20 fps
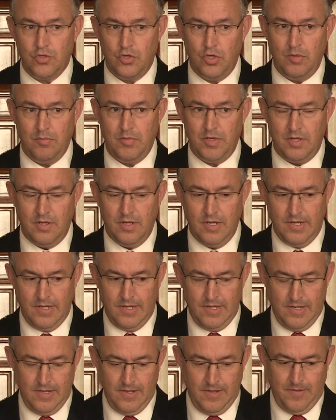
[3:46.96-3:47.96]
chairman,
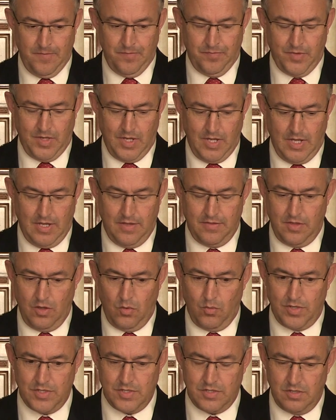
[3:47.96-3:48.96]
and
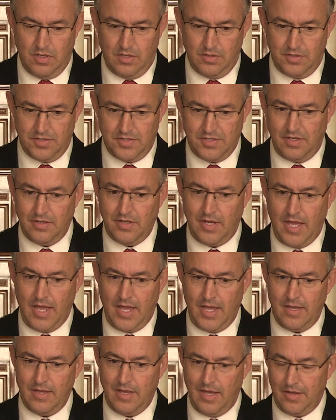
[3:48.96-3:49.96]
there was on a
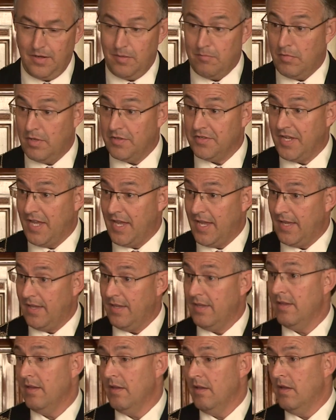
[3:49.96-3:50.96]
Sunday and a
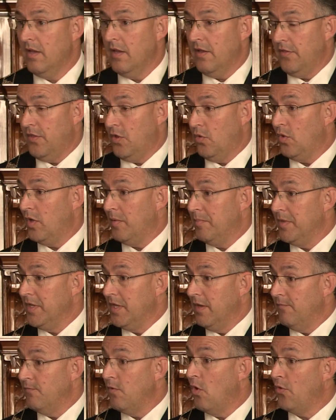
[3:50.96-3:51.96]
Monday there will
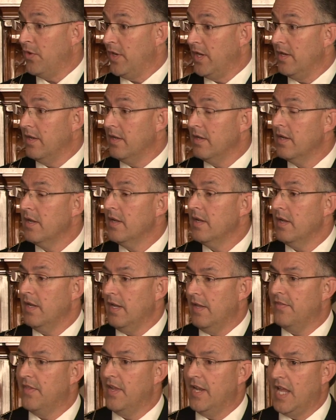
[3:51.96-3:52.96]
be a voting
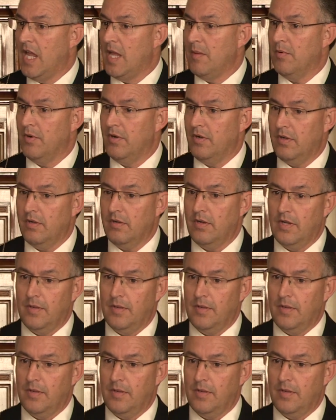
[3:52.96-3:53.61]
in the Labour